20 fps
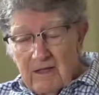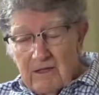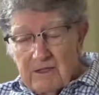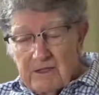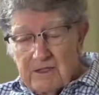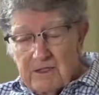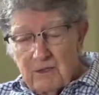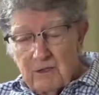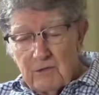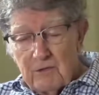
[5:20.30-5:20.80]

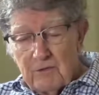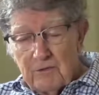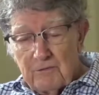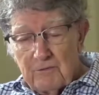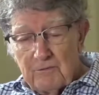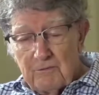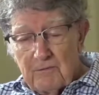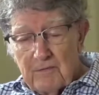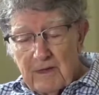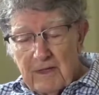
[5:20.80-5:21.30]
So
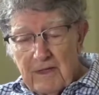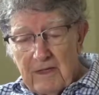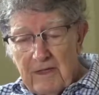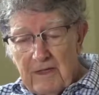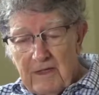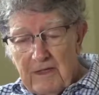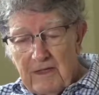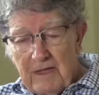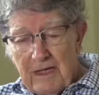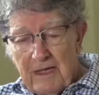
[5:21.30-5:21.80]

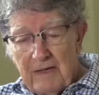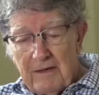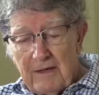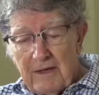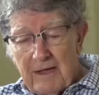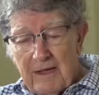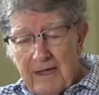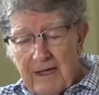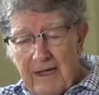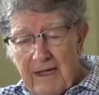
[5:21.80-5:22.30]
he
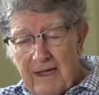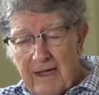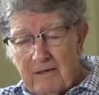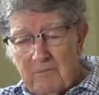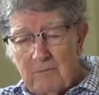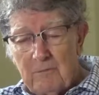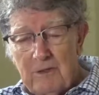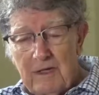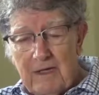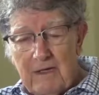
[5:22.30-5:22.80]

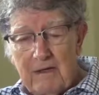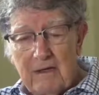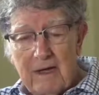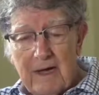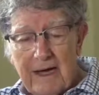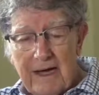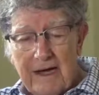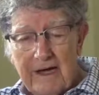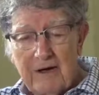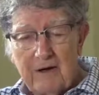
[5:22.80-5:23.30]
had me
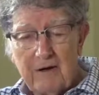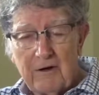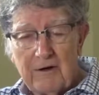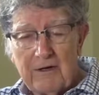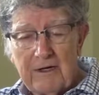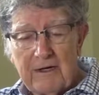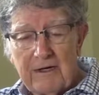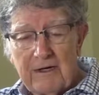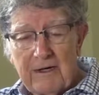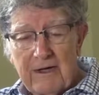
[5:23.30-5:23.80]
hired